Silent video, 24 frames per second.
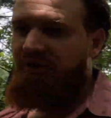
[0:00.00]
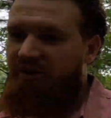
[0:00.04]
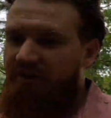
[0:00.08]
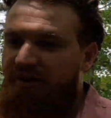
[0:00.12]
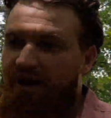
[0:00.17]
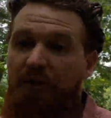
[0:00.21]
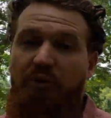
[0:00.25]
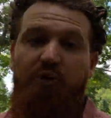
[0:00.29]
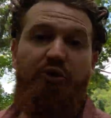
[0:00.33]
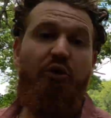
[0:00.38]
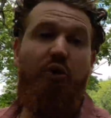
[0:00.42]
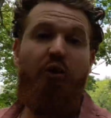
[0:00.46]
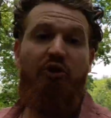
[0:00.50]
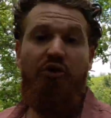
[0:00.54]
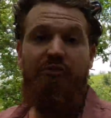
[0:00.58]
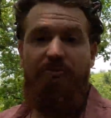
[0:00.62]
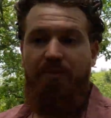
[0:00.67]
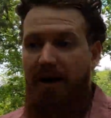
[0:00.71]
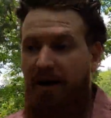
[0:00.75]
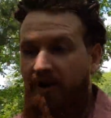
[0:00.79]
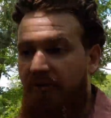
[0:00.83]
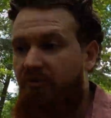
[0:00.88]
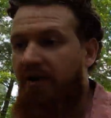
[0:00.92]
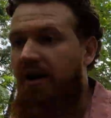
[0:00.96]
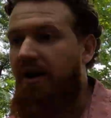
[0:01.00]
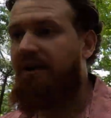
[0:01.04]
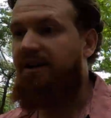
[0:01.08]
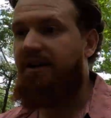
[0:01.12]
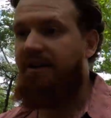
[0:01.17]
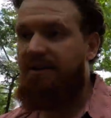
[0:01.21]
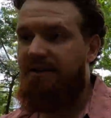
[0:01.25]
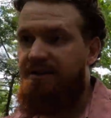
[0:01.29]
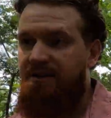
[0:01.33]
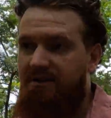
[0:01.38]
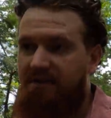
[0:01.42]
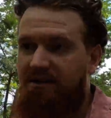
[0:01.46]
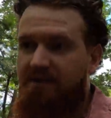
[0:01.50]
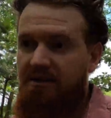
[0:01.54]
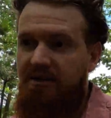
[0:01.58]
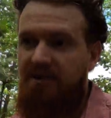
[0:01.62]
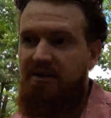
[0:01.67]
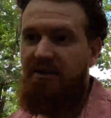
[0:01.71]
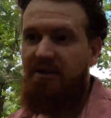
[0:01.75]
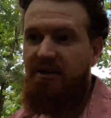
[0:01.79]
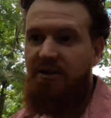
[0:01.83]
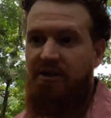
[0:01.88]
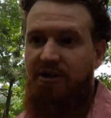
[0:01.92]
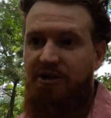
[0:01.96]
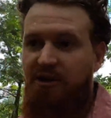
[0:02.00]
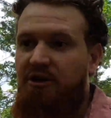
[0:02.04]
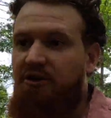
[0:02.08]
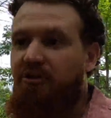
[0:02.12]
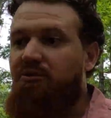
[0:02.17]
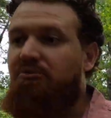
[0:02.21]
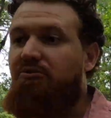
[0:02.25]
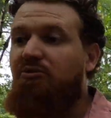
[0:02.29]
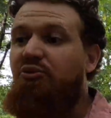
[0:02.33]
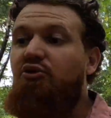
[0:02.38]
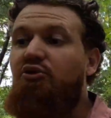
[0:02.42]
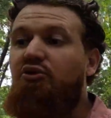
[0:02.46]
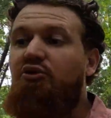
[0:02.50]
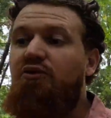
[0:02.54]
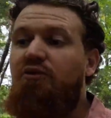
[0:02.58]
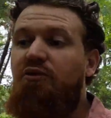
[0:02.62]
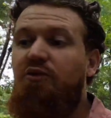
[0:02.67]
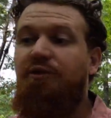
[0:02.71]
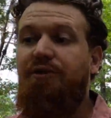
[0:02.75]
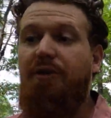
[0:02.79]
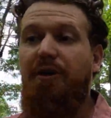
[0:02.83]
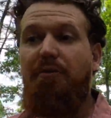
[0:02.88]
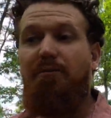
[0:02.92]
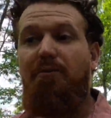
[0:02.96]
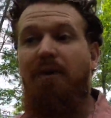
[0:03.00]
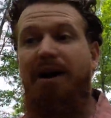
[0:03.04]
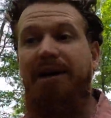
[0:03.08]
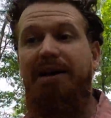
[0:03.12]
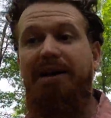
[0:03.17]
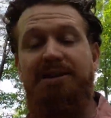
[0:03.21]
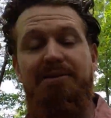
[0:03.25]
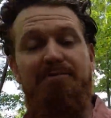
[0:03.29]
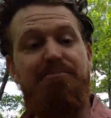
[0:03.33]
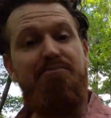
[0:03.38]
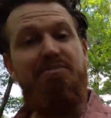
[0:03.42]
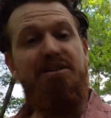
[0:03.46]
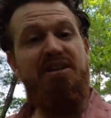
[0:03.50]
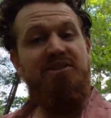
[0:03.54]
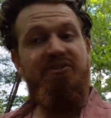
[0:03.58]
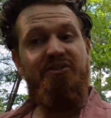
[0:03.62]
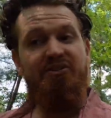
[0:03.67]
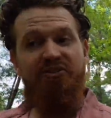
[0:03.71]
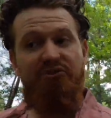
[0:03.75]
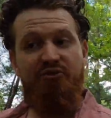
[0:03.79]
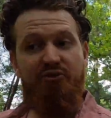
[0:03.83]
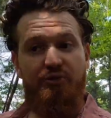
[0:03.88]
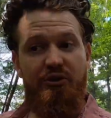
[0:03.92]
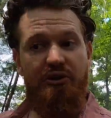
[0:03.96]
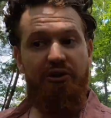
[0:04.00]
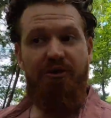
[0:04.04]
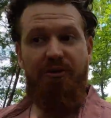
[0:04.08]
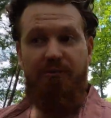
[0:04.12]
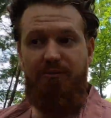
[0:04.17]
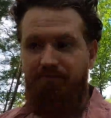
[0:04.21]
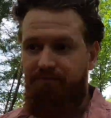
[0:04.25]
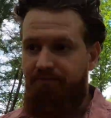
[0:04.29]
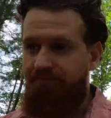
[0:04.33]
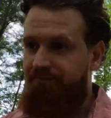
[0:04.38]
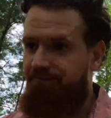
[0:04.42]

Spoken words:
that was horseback riding. Move with the mighty beast's rhythm.